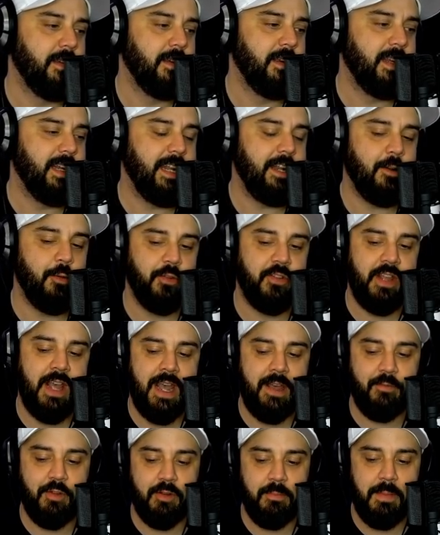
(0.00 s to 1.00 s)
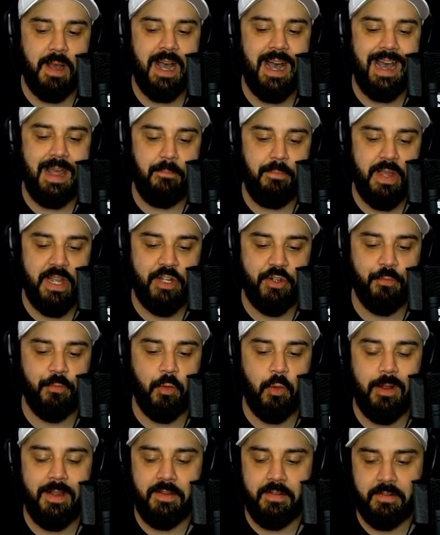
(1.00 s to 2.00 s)
and I don't have some high pitched
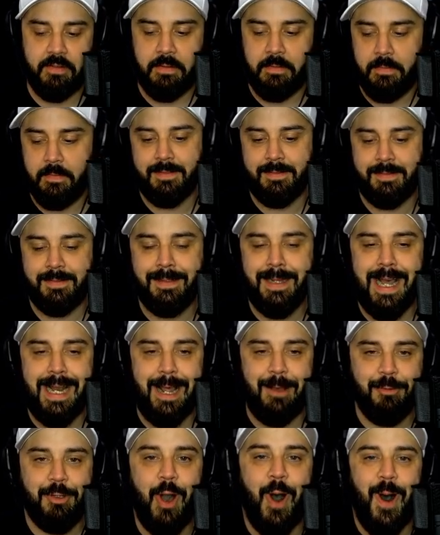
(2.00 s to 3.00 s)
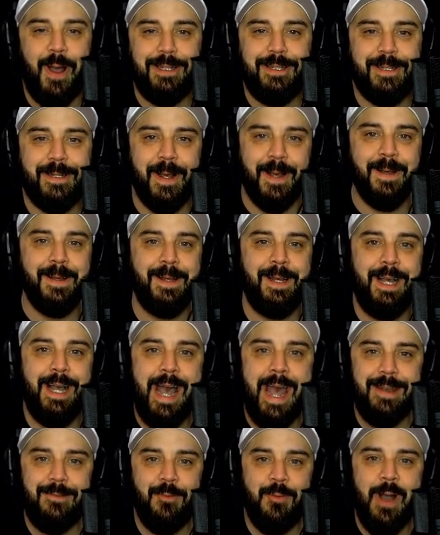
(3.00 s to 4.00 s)
voice Hello, guys,
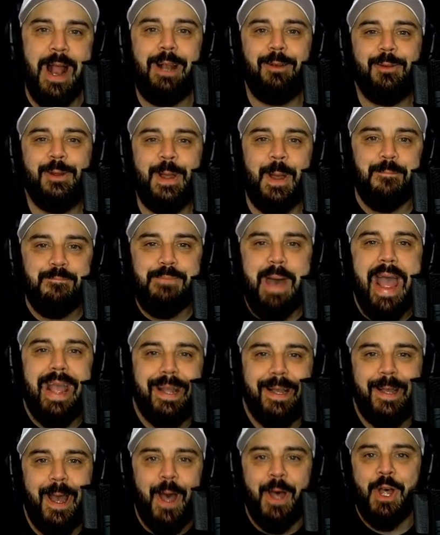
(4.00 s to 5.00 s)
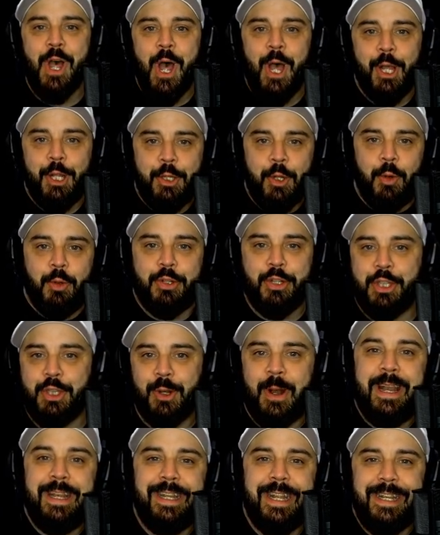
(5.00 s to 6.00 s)
and welcome back to
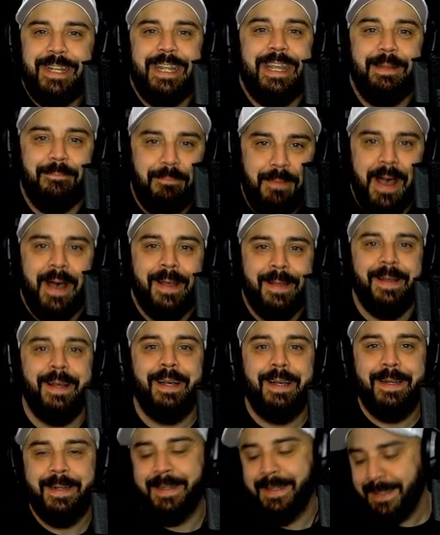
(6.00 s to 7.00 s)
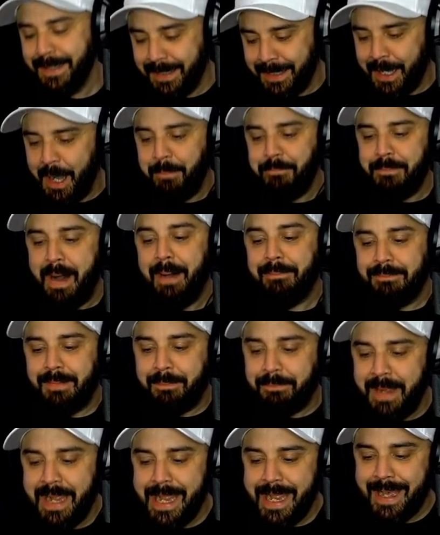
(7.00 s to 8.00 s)
Stranded Deep. Mamma
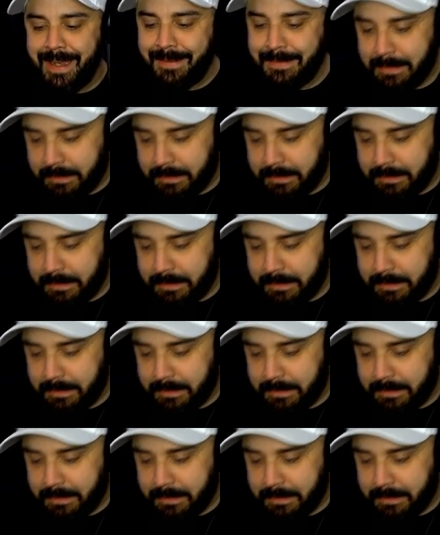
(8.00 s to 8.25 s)
mia!